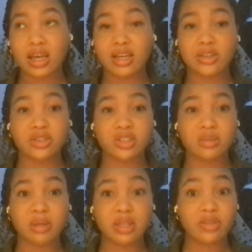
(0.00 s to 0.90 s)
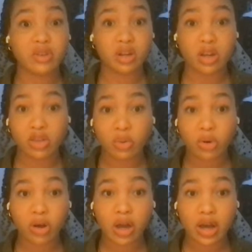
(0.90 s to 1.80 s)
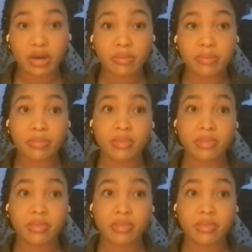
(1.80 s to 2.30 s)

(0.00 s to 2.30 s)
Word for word: I also see myself in another World Cup.